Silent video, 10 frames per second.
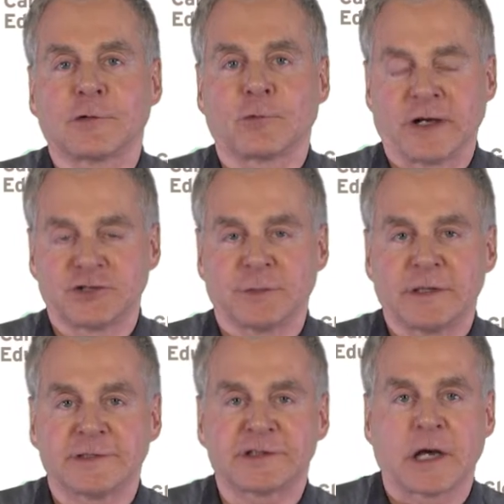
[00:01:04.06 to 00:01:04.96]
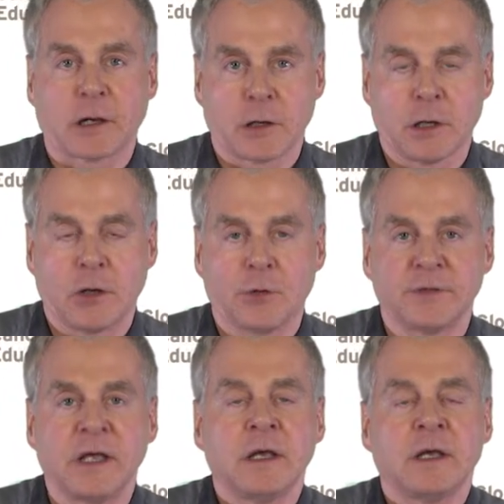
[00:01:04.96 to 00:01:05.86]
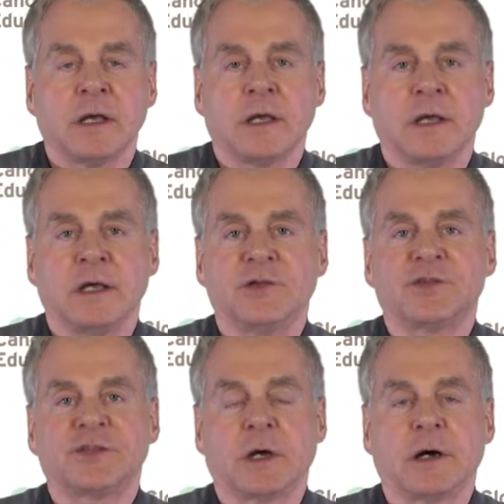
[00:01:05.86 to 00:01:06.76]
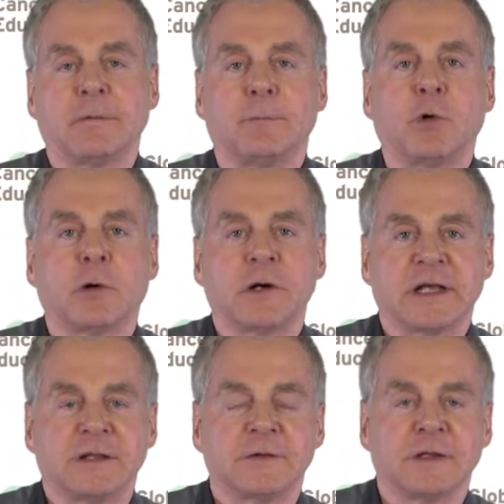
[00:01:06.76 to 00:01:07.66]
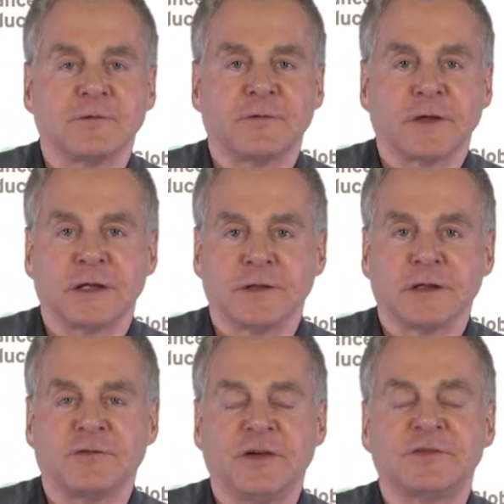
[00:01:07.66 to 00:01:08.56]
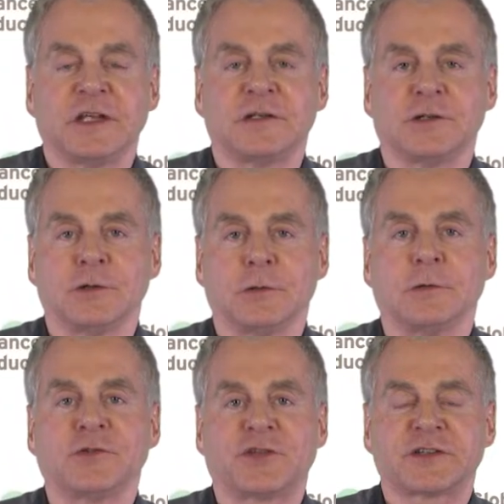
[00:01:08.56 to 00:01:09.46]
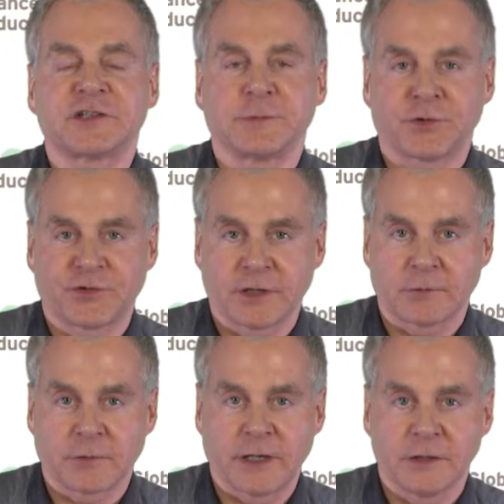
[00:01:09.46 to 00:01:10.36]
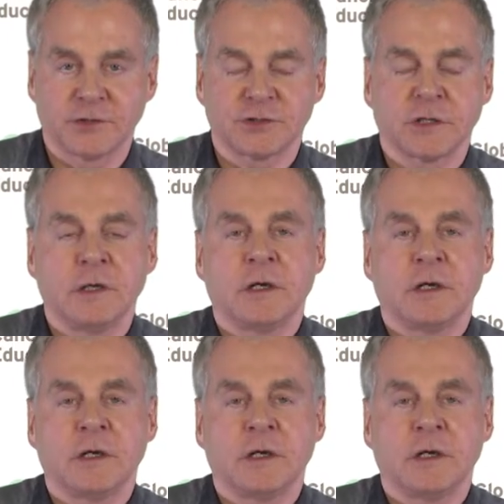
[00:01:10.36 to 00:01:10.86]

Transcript: regimens alone is uh, more in the, in the 50 to 60 percent range.